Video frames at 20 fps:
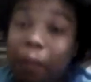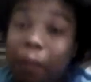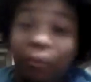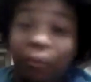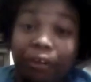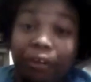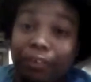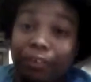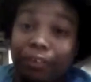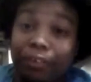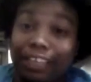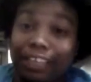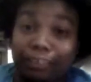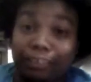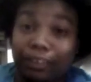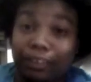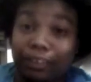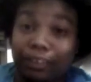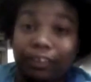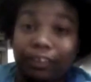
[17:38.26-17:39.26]
But anyway, that's
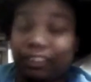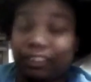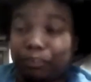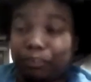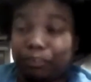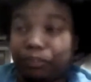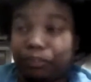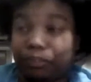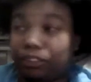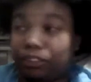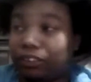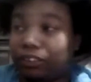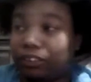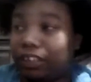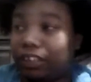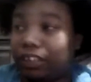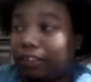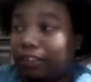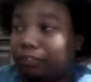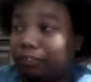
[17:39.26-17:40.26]
my thoughts. I'm pretty
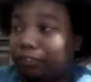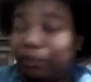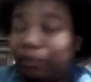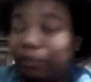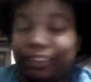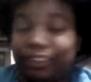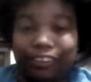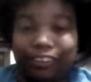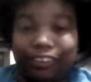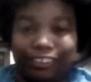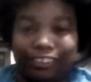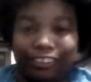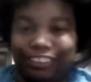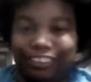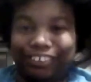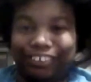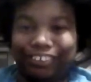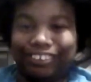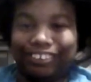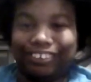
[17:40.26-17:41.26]
sure I was probably talking in
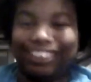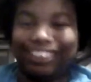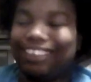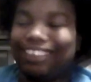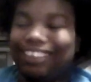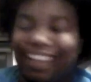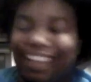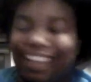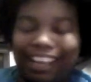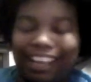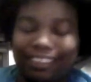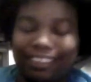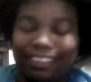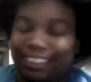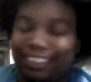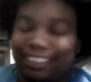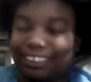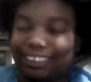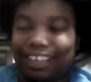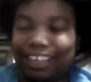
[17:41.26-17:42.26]
circles. Like I had,
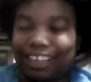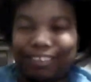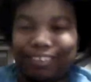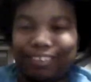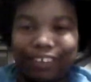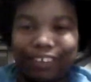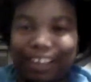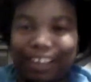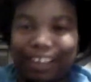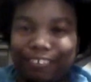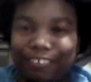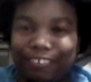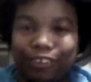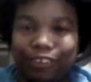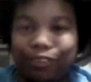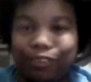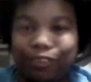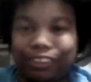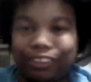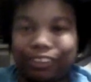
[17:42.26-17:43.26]
like I said, I re had
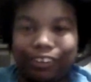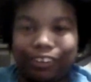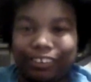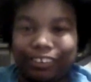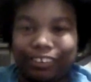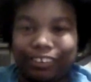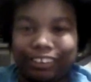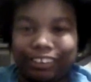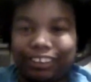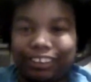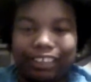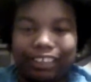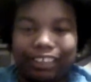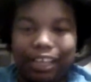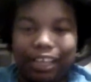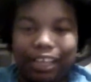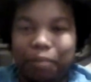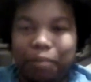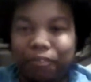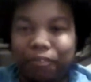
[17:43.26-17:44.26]
recorded all this
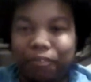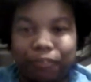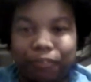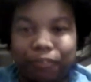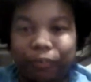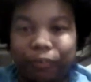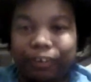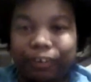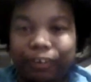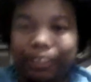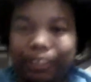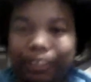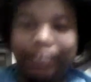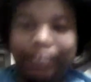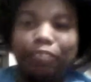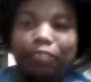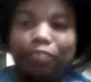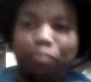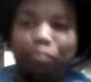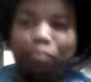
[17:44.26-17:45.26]
before,
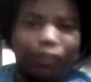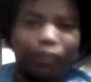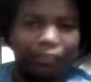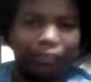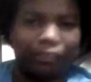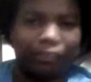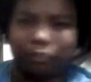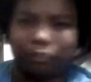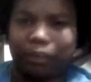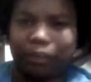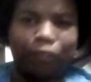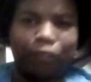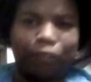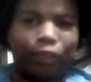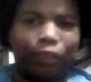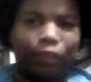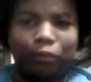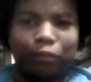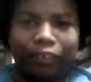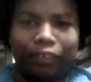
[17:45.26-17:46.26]
and probably, it was probably
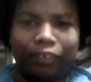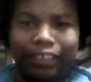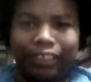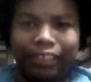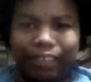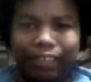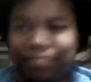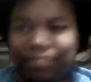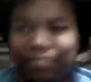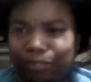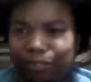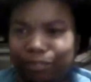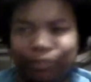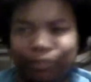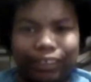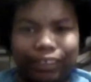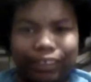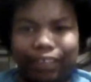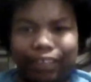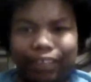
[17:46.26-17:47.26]
way more in depth than
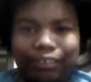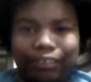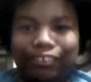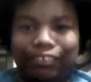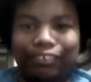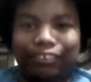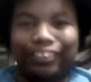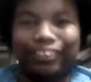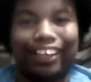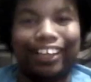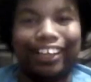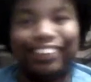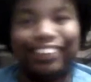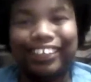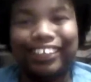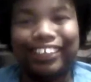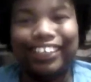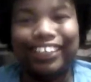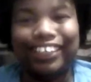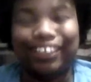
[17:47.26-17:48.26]
what I'm giving now.
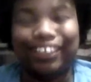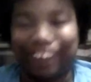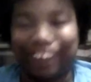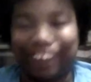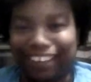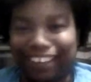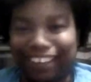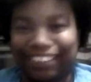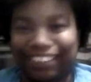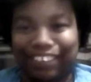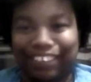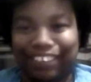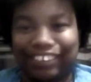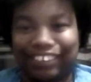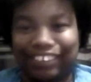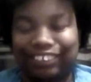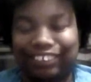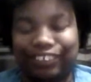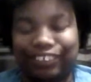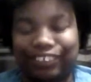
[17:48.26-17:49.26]
Why I gave it
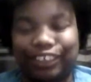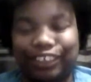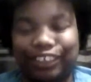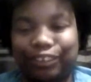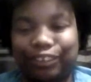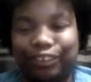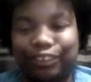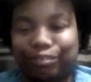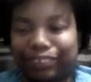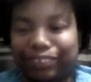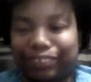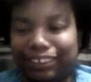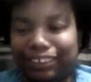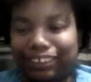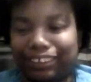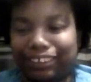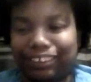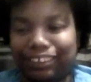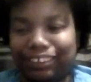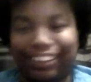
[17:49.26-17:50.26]
this video,
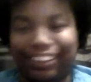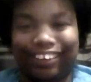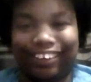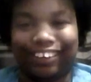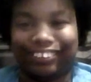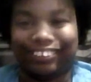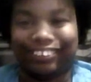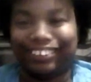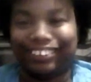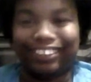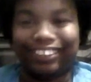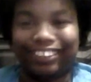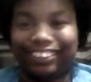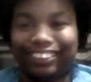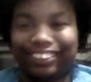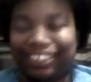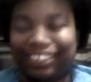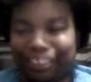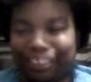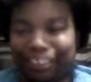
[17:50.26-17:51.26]
because you know I already said
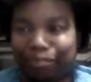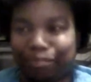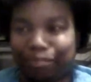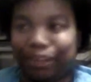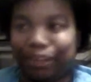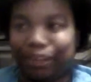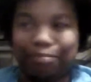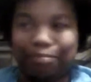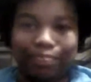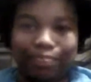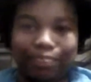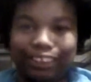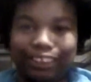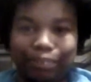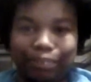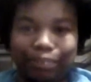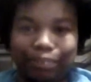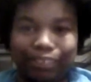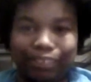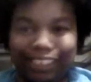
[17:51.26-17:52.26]
everything, and I probably missed
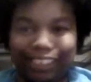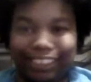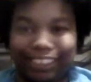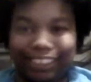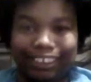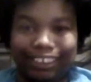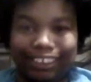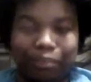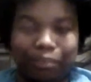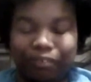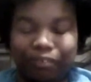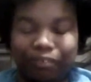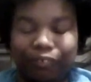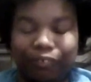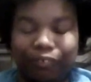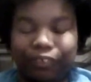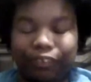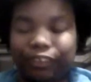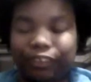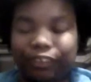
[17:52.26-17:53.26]
something, like I said
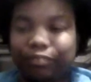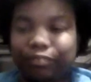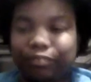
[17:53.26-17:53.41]
before.